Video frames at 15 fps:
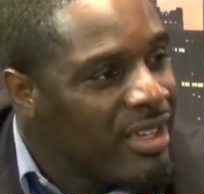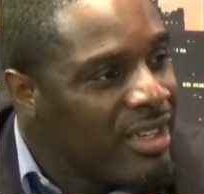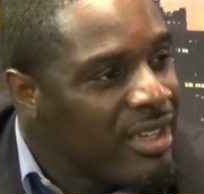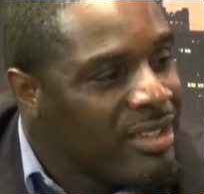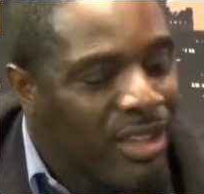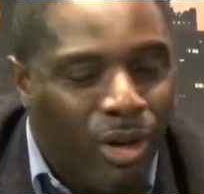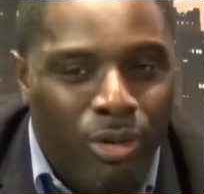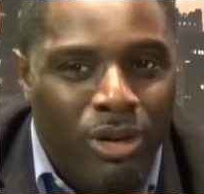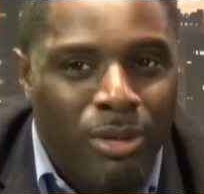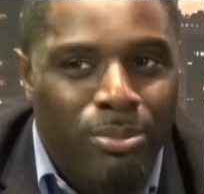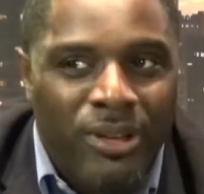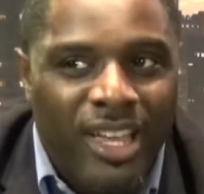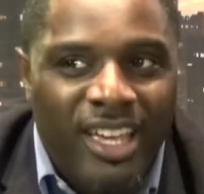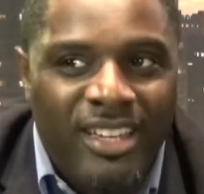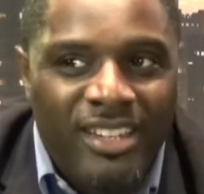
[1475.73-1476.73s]
Don't
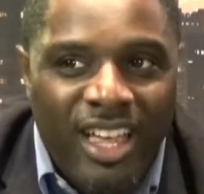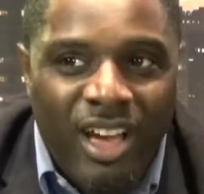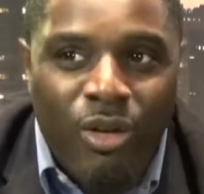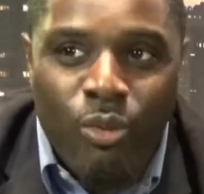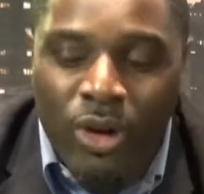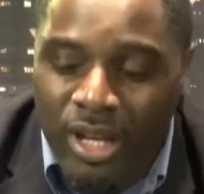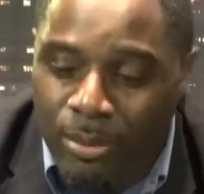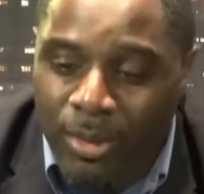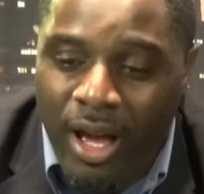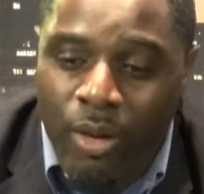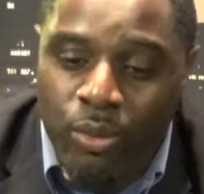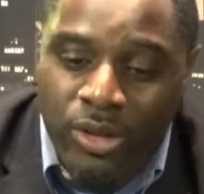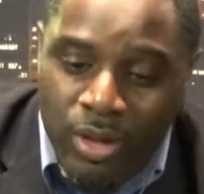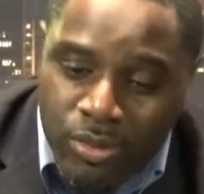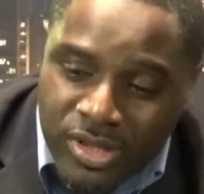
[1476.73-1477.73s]
complain now. What about
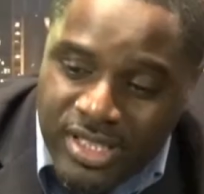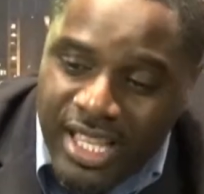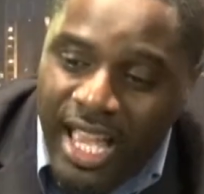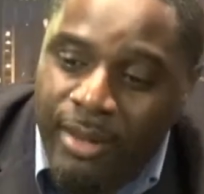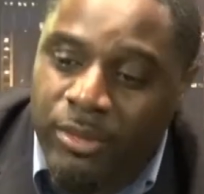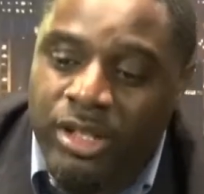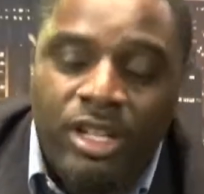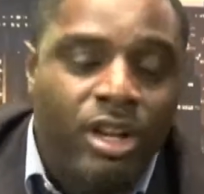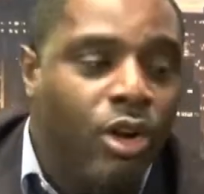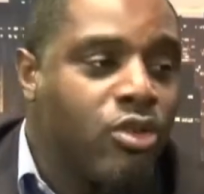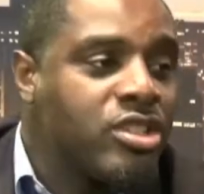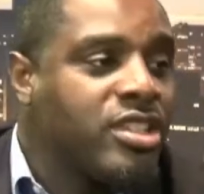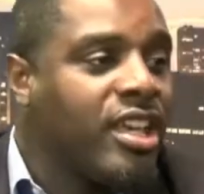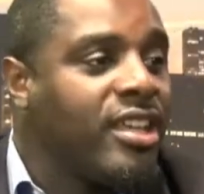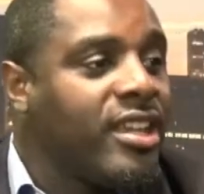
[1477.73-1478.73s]
when it was time to
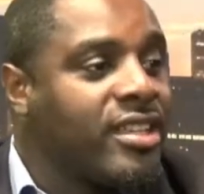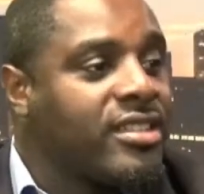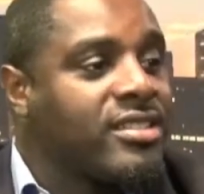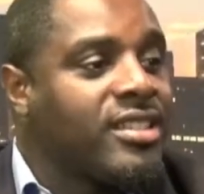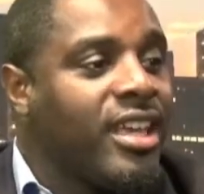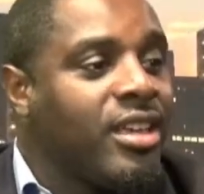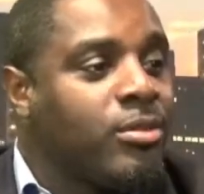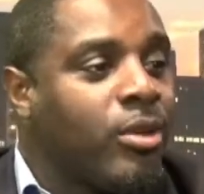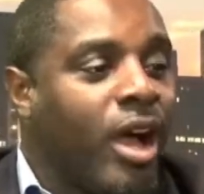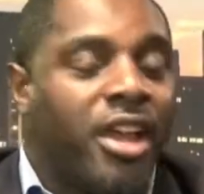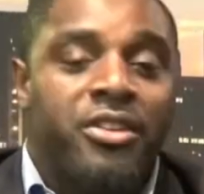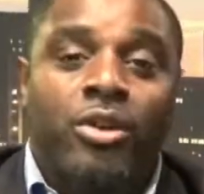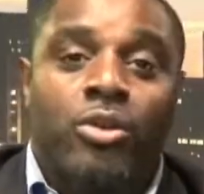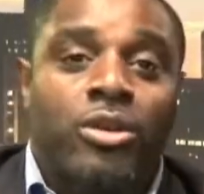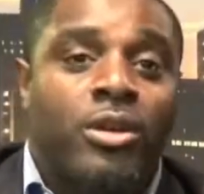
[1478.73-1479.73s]
negotiate at the table? I
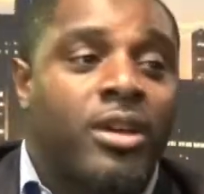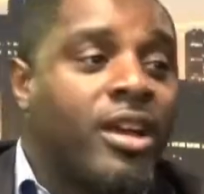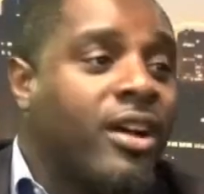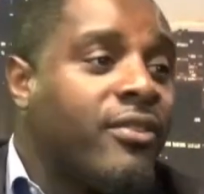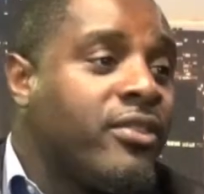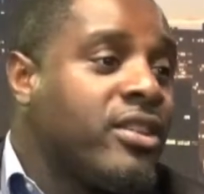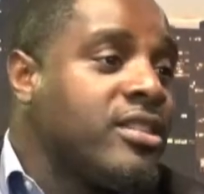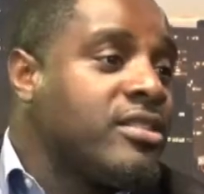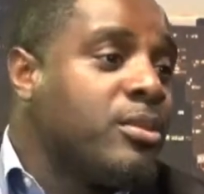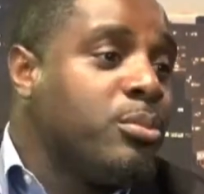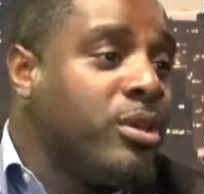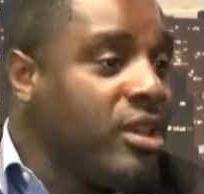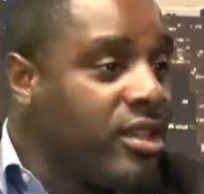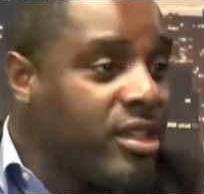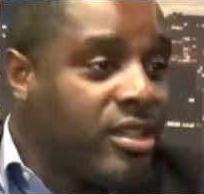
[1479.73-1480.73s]
know the governor is a
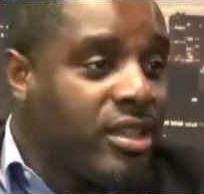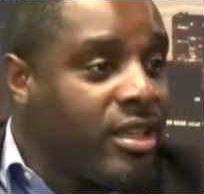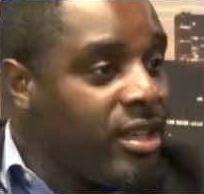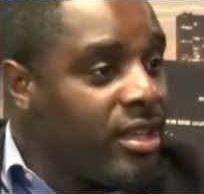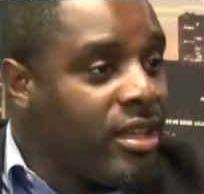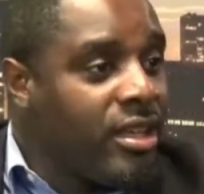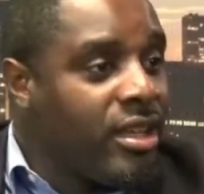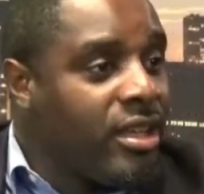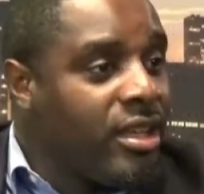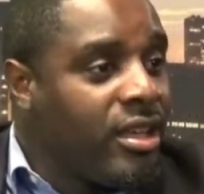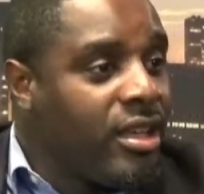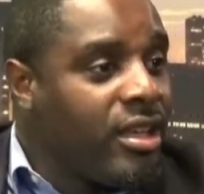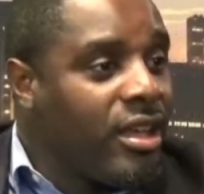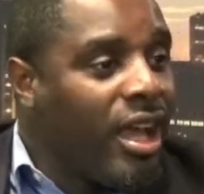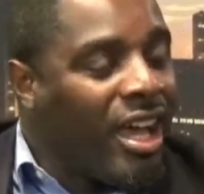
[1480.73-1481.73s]
billionaire.
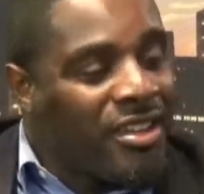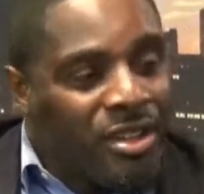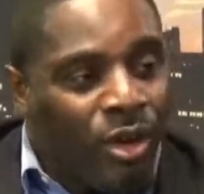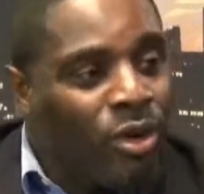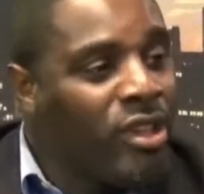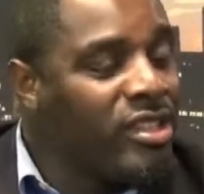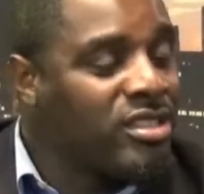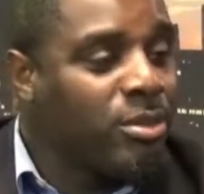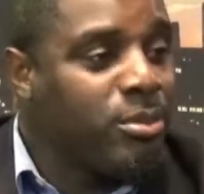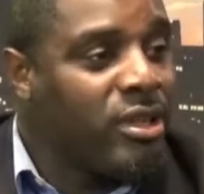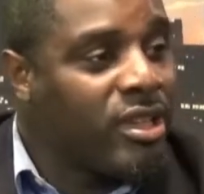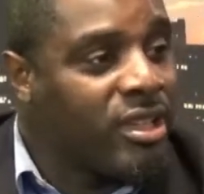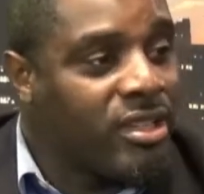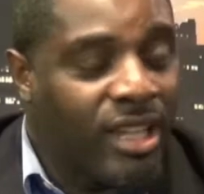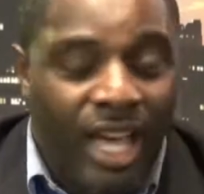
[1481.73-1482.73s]
I know he's a
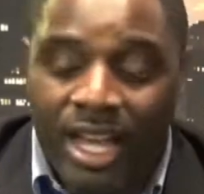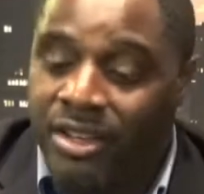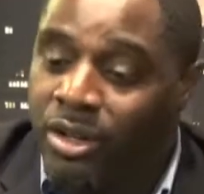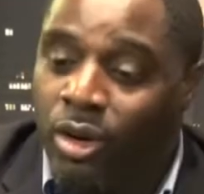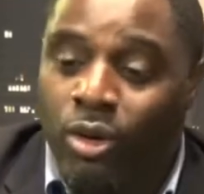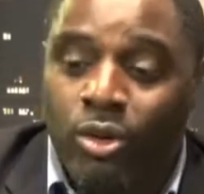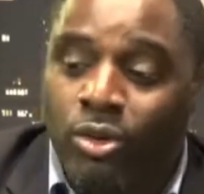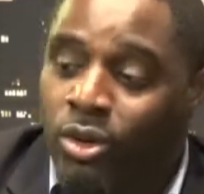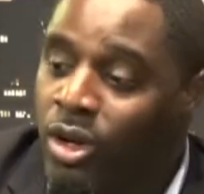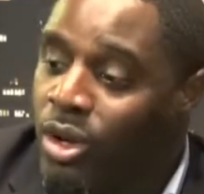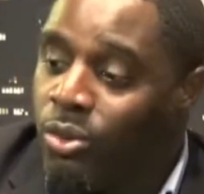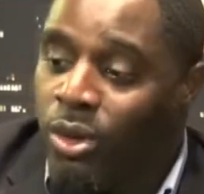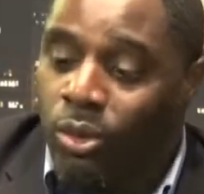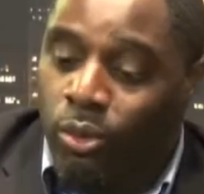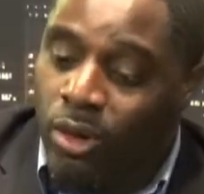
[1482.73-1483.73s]
billionaire. I know
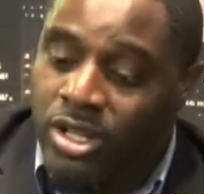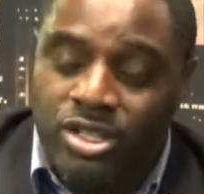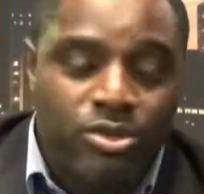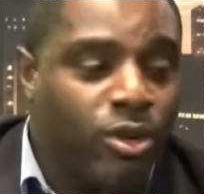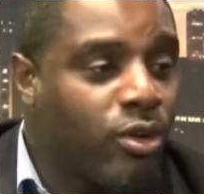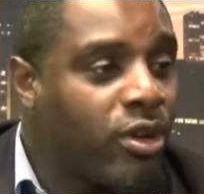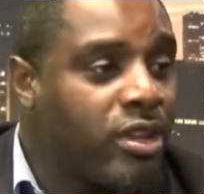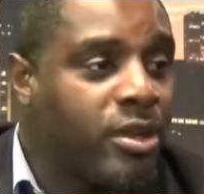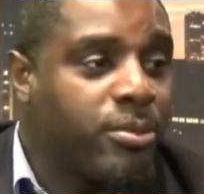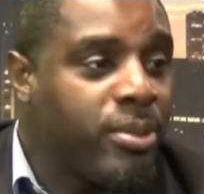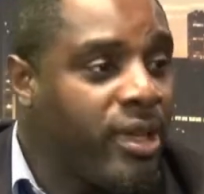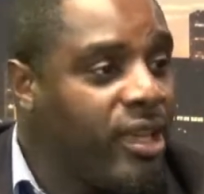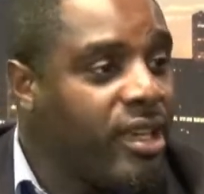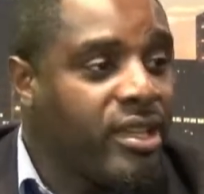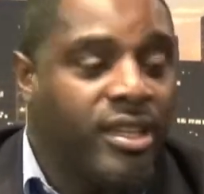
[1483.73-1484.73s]
with one stroke of the
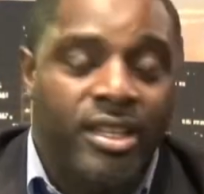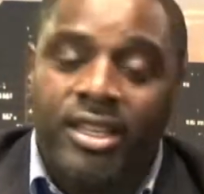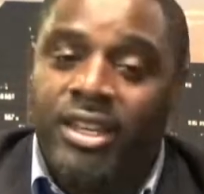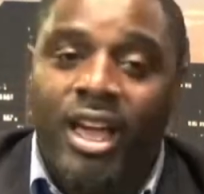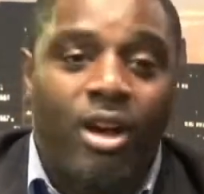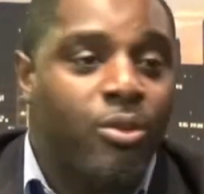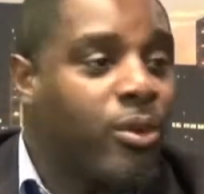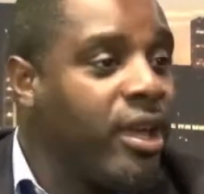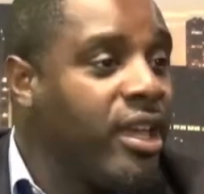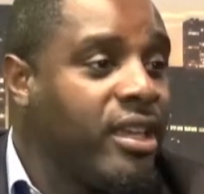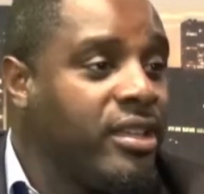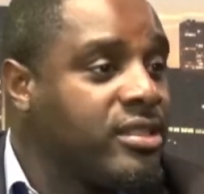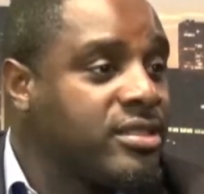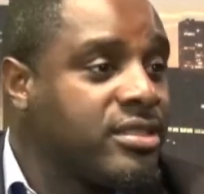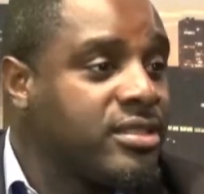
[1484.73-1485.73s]
pen he can
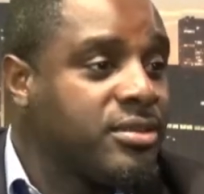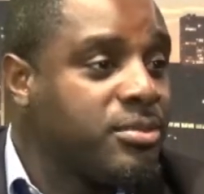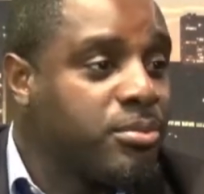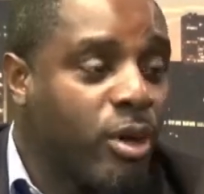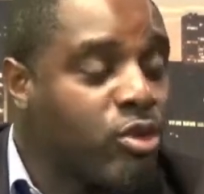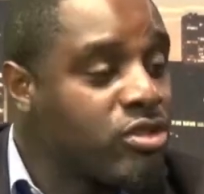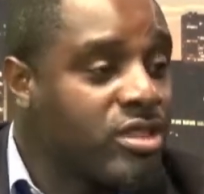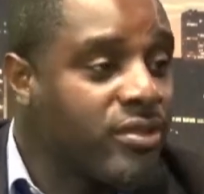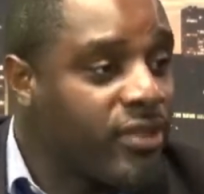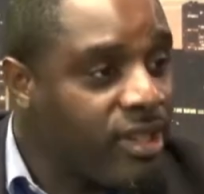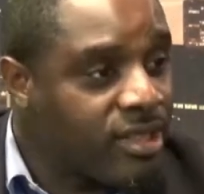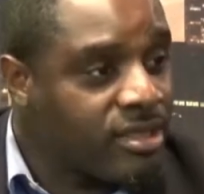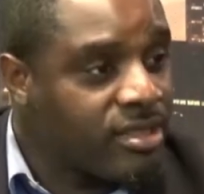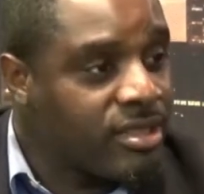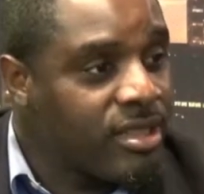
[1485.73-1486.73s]
outraise most of
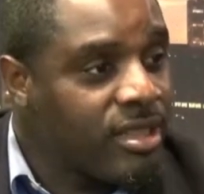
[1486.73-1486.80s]
us.